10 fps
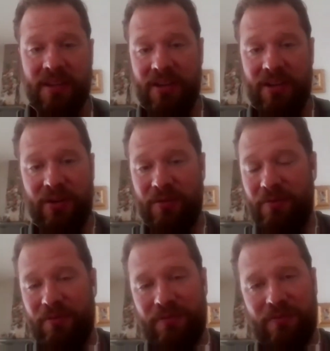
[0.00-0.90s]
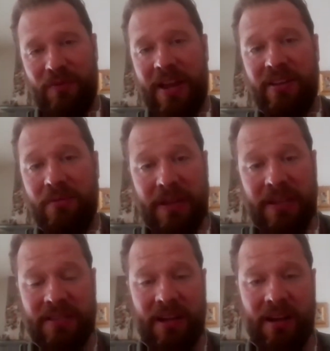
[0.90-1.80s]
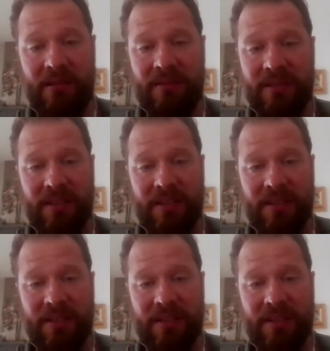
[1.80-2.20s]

where your bins are.